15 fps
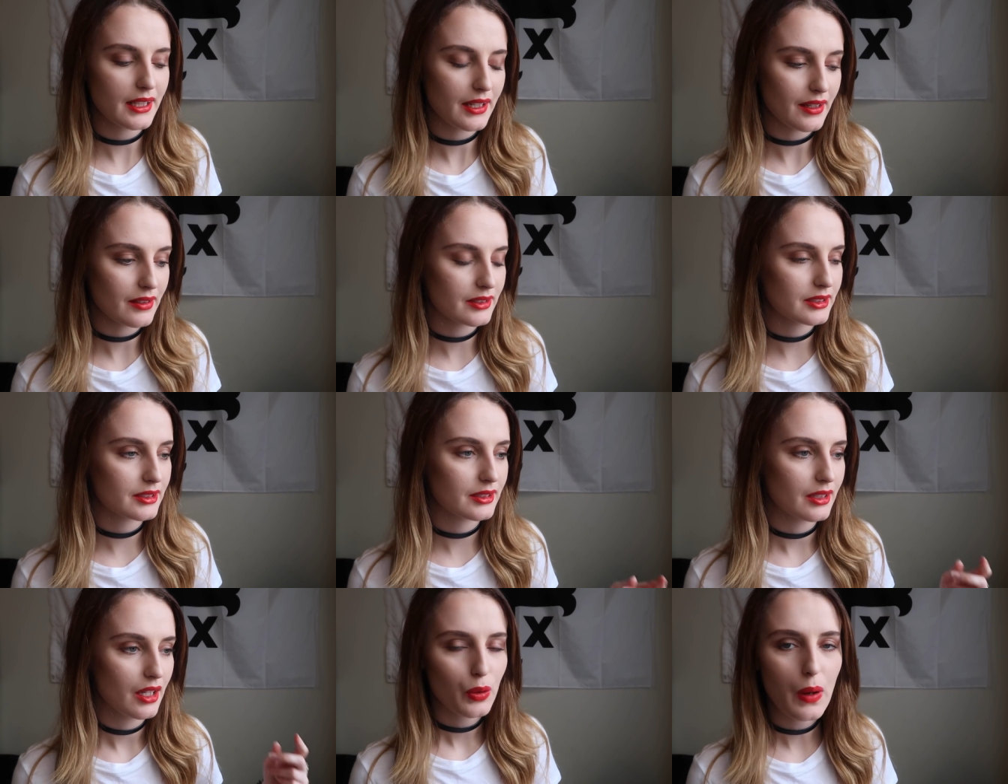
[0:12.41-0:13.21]

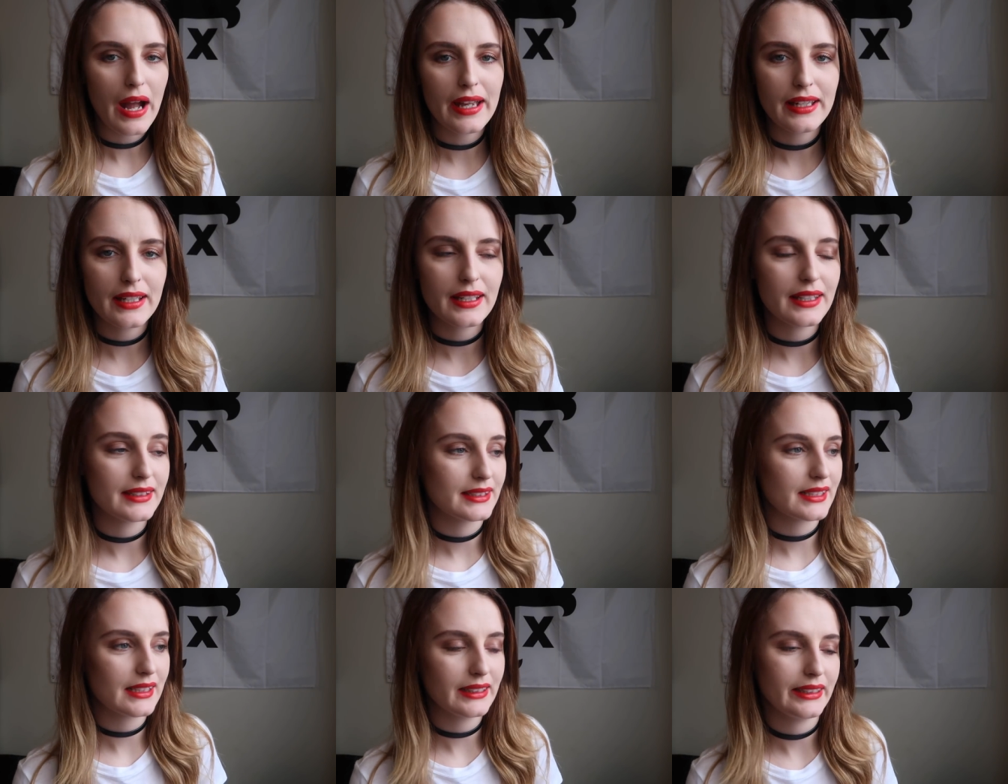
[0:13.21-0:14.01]
It's quiet,
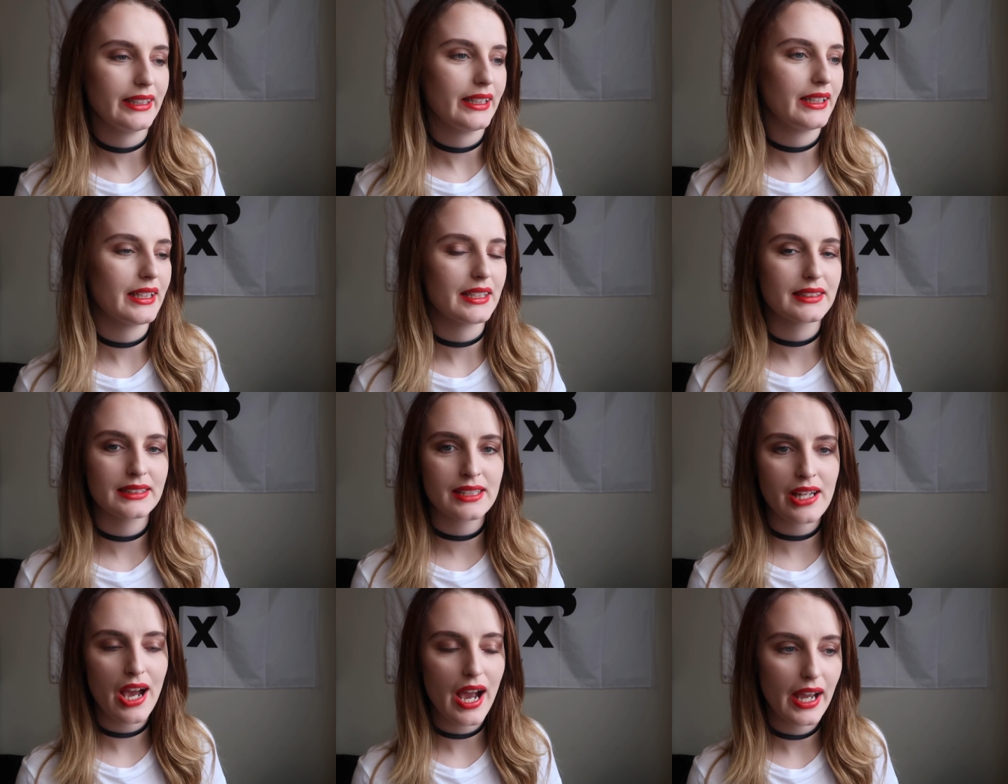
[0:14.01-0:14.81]
it's clean,
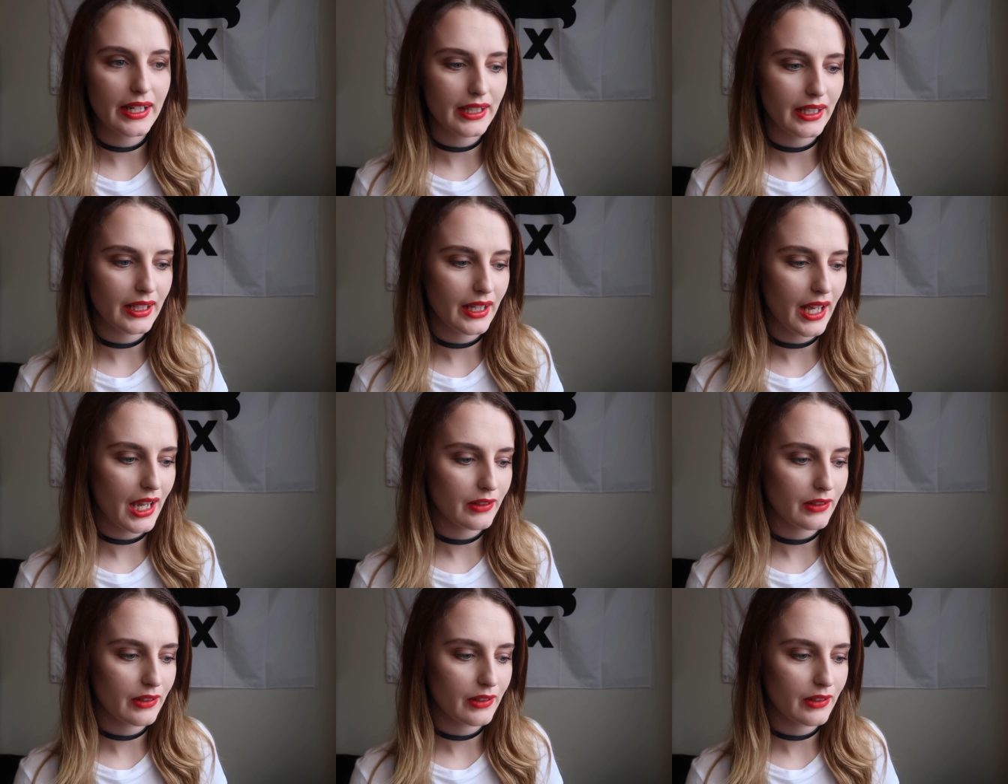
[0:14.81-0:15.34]
it's tidy,